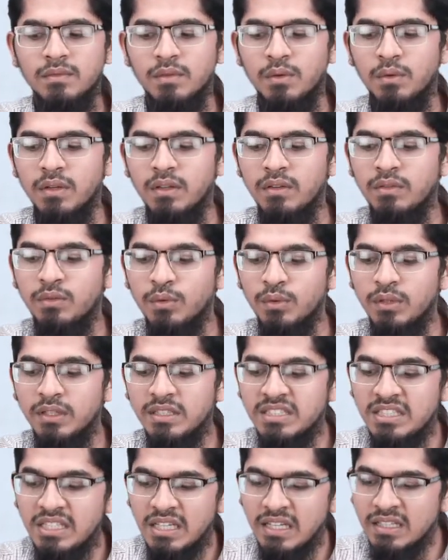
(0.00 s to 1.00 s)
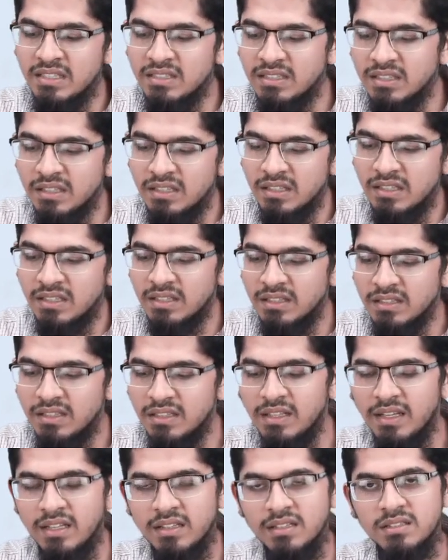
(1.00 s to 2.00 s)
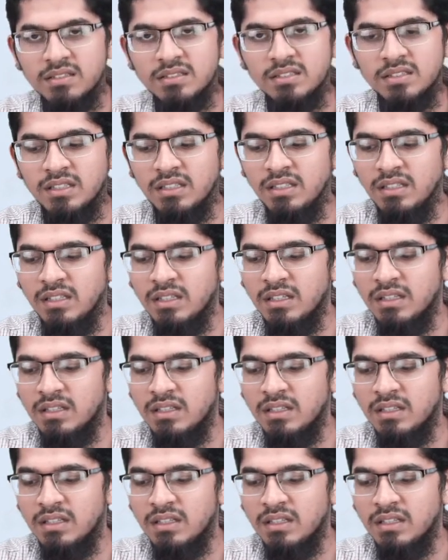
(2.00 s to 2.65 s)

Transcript: Okay, so the change in internal energy